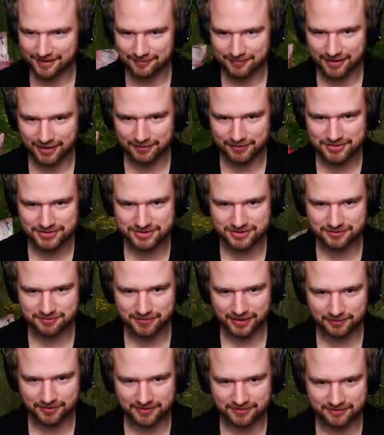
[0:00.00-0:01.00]
Maybe you should
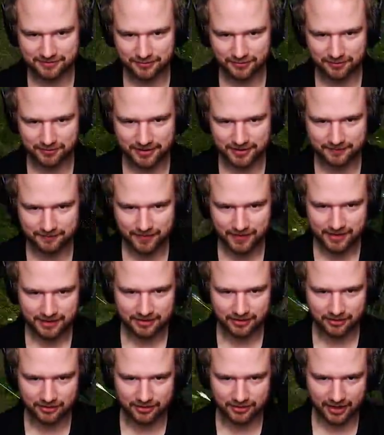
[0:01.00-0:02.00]
make peace with me.
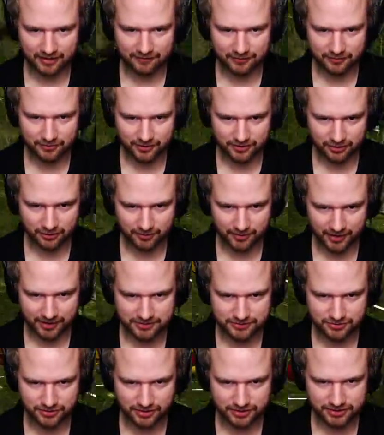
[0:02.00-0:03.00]
No, everyone go back.
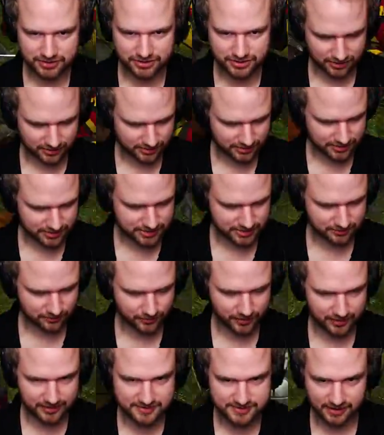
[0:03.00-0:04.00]
Do not charge in.
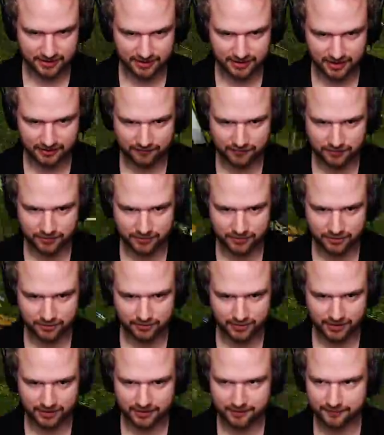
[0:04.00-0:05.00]
Wait a second. Everyone go
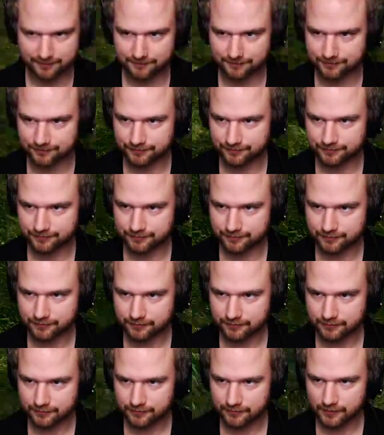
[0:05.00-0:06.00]
back.
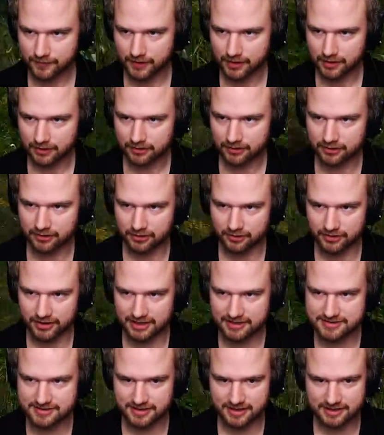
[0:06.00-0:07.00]
No.
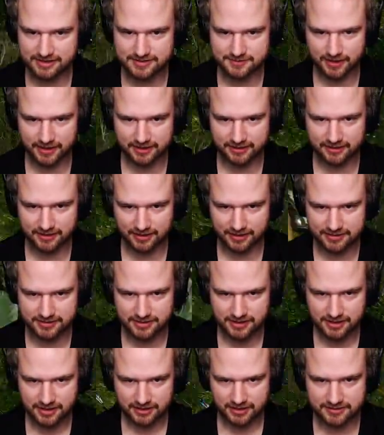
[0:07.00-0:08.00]
Let's make
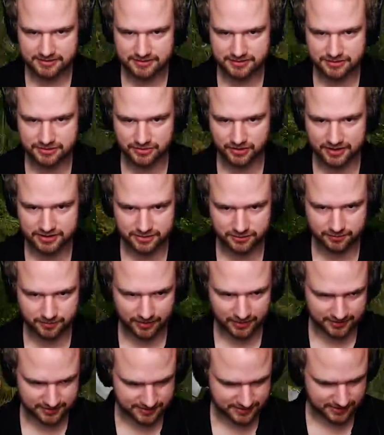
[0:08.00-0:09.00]
that. Let's try to
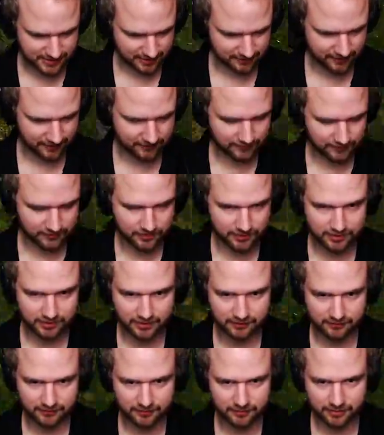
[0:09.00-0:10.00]
play it safe.
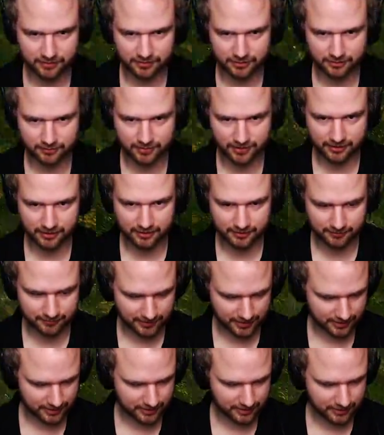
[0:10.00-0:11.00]
Everyone, come
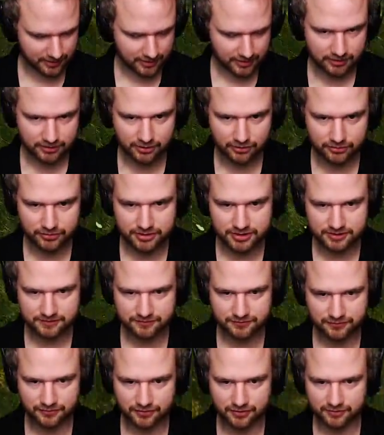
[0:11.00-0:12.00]
back, No need
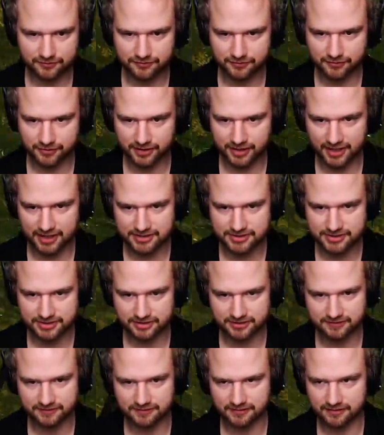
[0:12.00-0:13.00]
for
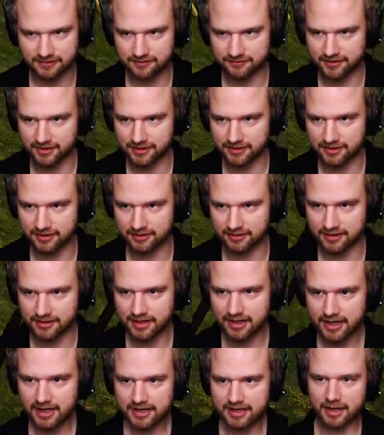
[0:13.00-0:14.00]
casualties in a fight like that.
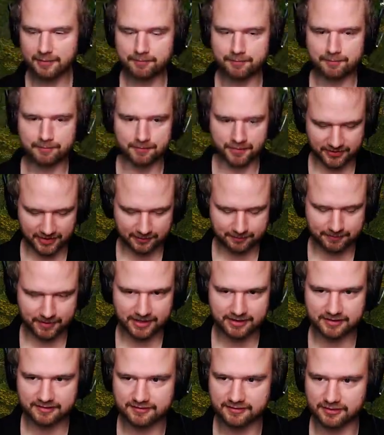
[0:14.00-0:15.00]
Yep, but that
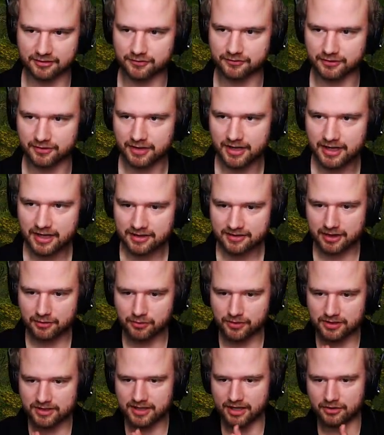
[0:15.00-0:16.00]
battle is over. They
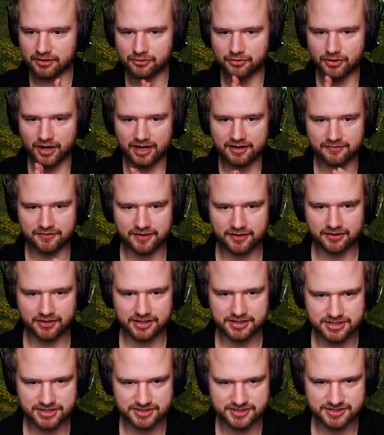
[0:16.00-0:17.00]
will now arrive here
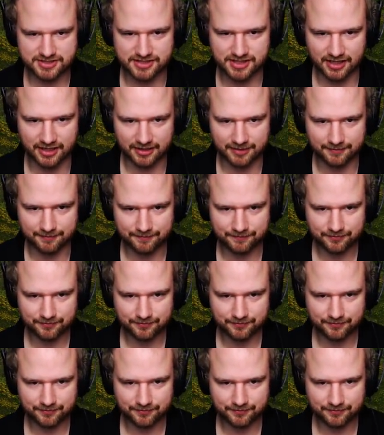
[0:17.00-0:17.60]
and just die.